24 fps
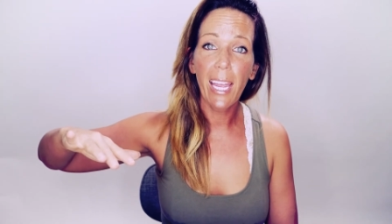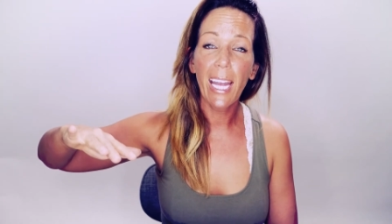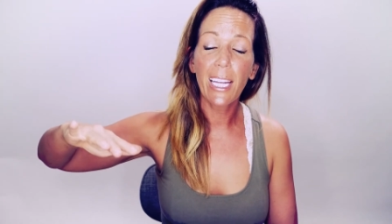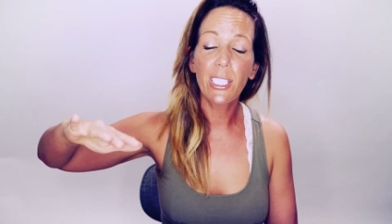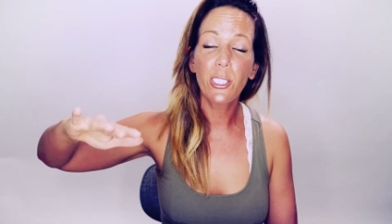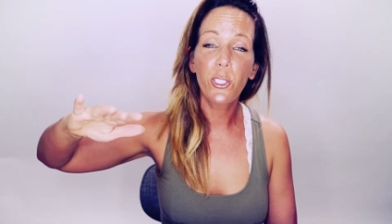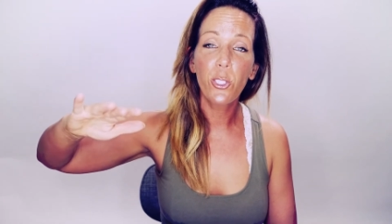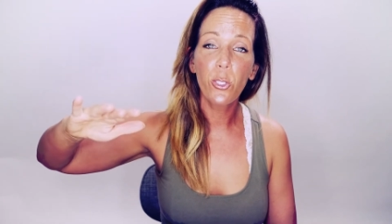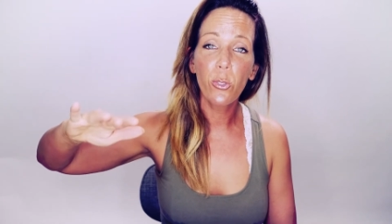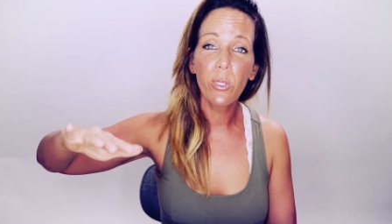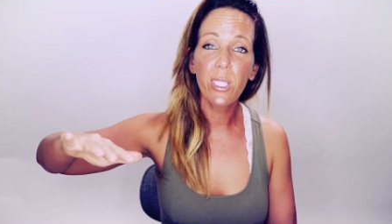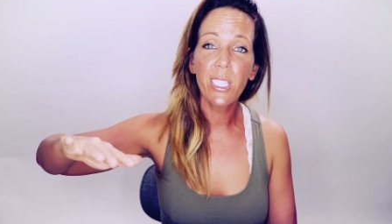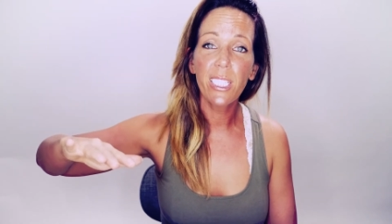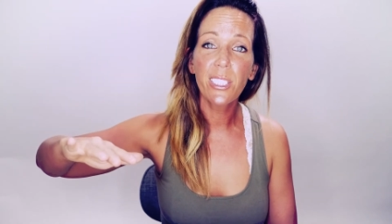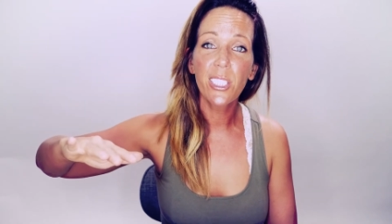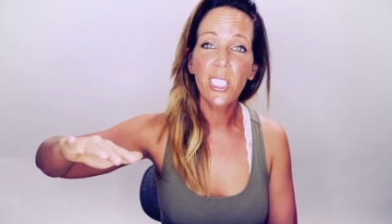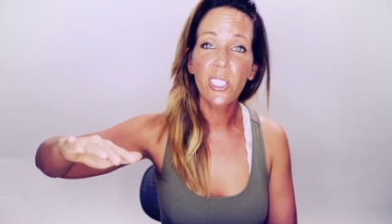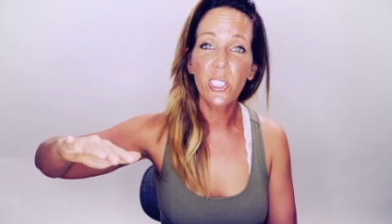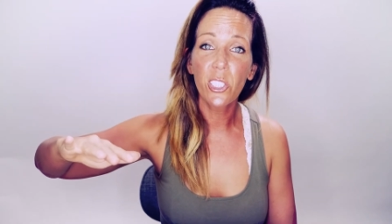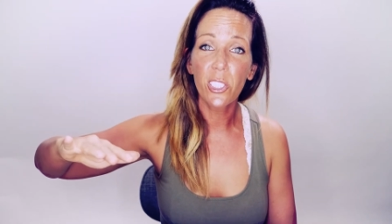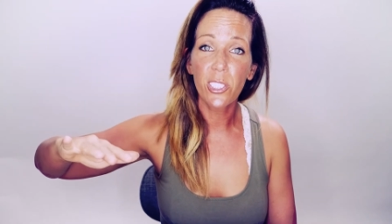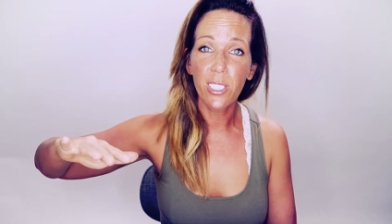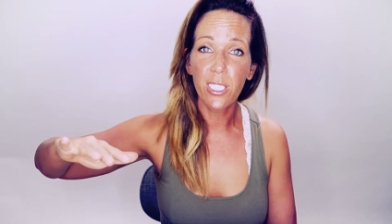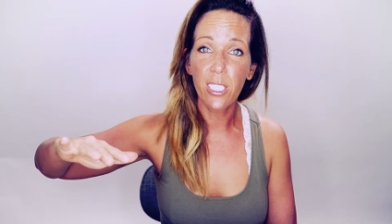I do need to
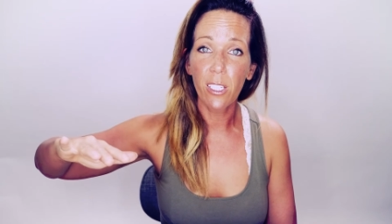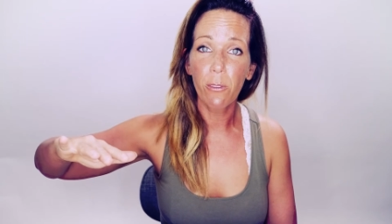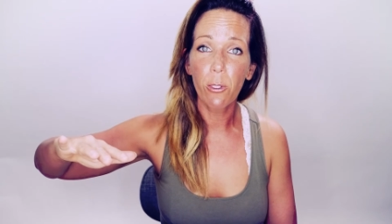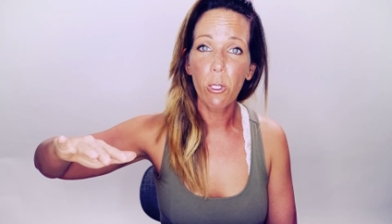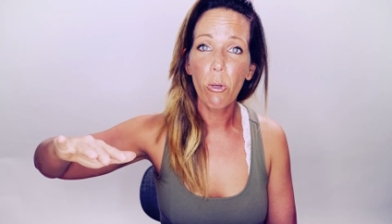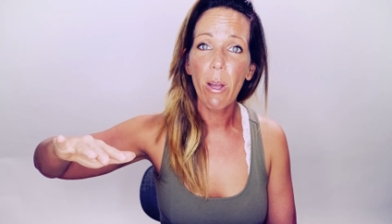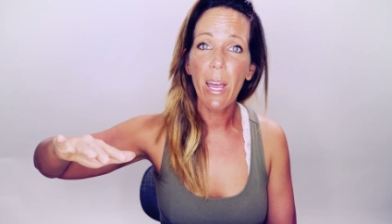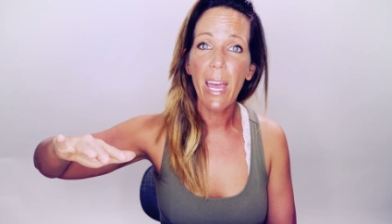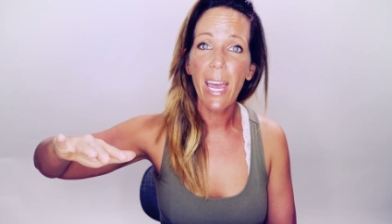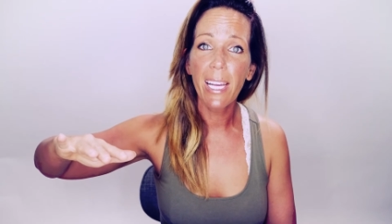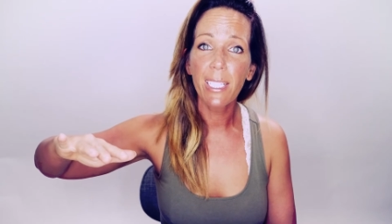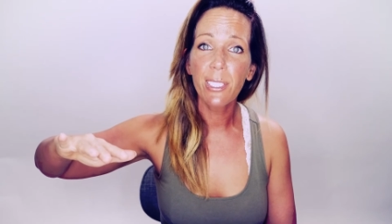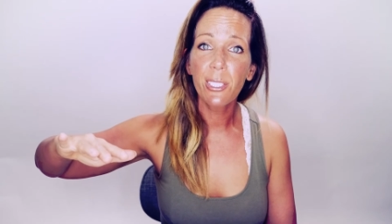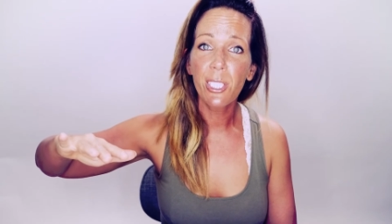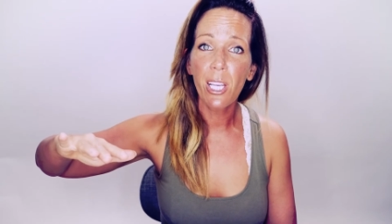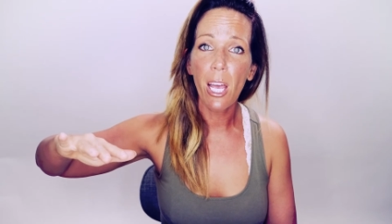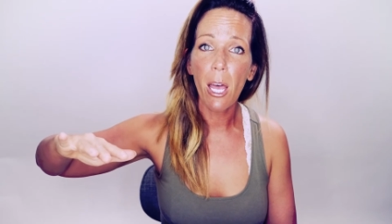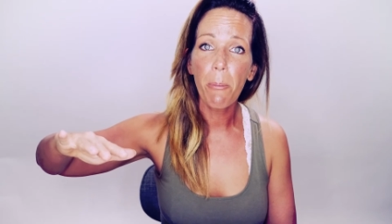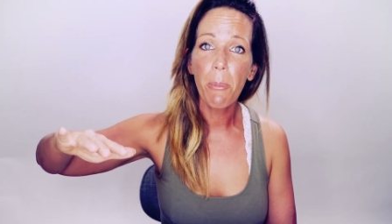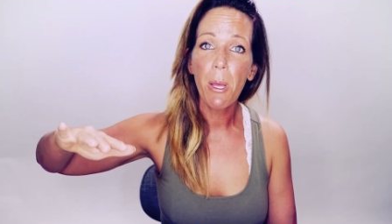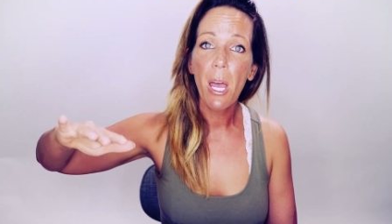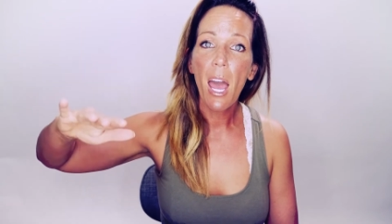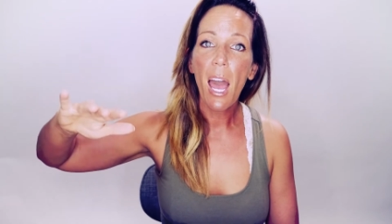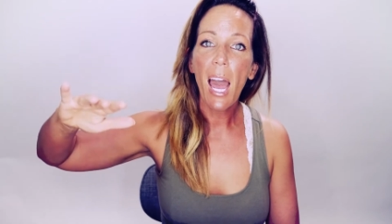just give you a heads
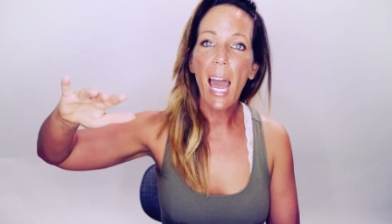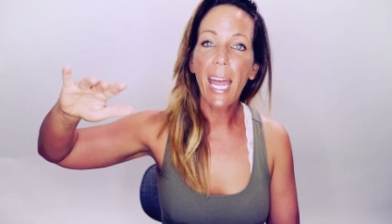up.